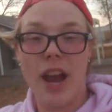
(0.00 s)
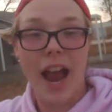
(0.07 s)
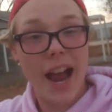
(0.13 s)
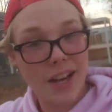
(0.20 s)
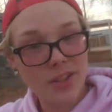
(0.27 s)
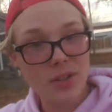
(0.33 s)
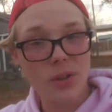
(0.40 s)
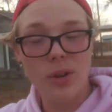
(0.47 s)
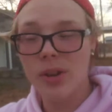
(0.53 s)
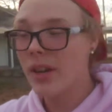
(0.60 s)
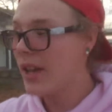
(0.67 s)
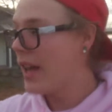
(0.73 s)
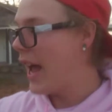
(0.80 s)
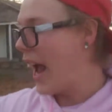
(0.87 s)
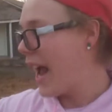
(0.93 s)
your axle
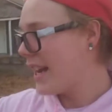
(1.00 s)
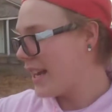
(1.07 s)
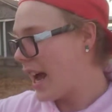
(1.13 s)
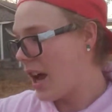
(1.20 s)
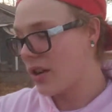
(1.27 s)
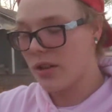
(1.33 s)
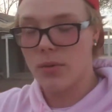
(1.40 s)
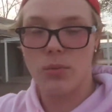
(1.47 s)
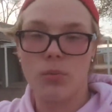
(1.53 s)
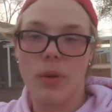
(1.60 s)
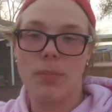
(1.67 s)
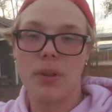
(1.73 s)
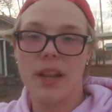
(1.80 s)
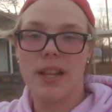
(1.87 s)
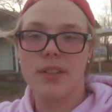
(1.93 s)
and how to
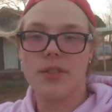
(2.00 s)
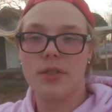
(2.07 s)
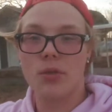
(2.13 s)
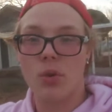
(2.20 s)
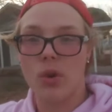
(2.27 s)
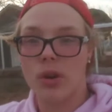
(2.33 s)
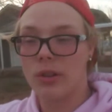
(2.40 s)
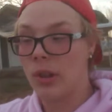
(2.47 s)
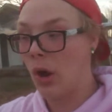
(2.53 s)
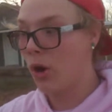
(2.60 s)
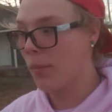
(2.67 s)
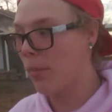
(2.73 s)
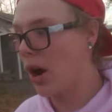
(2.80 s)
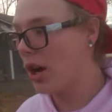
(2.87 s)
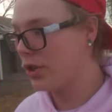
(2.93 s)
replace your
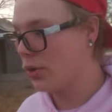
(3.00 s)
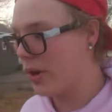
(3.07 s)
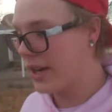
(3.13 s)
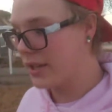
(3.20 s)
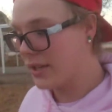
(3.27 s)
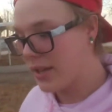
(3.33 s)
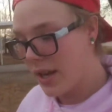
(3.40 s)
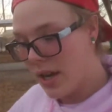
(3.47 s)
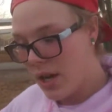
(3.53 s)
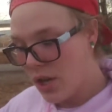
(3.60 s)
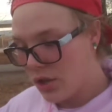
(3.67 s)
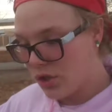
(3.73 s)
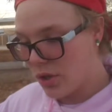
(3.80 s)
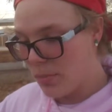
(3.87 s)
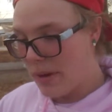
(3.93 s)
lower ball joints.
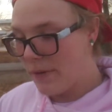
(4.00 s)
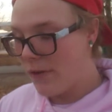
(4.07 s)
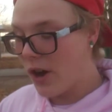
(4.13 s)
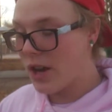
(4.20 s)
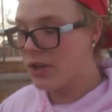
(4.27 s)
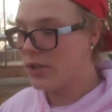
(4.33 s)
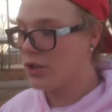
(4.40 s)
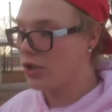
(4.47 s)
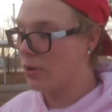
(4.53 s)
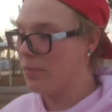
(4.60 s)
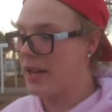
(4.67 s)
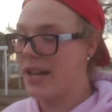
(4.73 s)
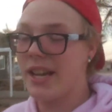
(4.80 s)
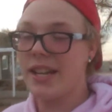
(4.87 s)
Should be fun, should be